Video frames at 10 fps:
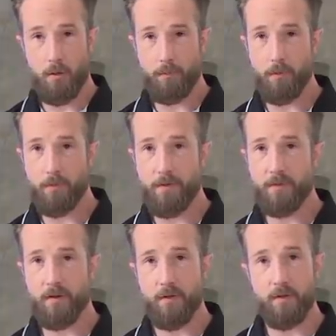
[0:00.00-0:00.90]
For
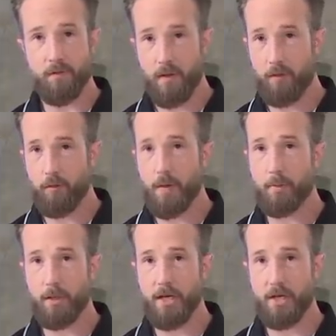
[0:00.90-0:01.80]
affixing this into your
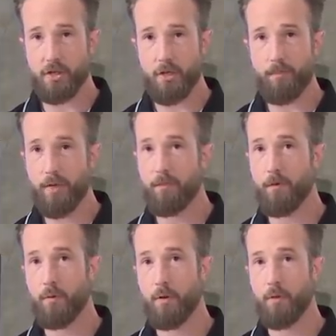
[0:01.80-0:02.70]
application, if
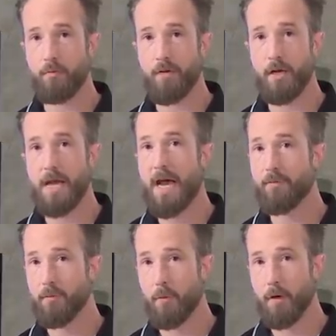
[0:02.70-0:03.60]
you're using an
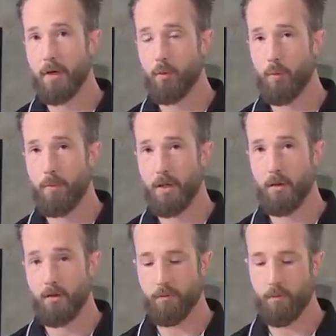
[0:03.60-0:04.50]
aftermarket equipment
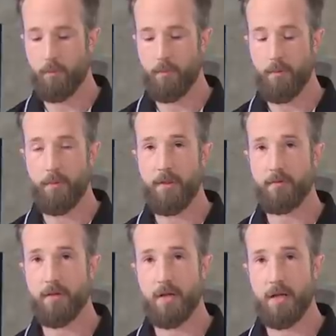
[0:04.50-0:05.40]
console,
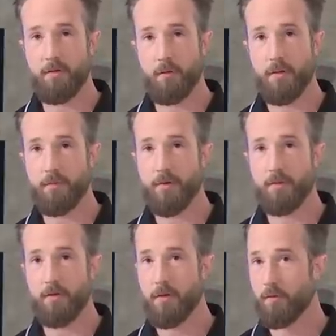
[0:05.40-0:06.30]
this can easily
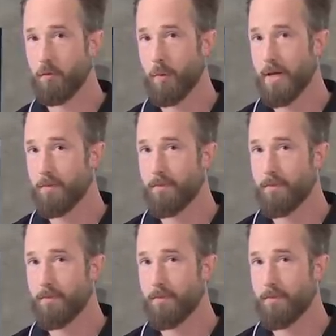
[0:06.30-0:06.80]
affix into a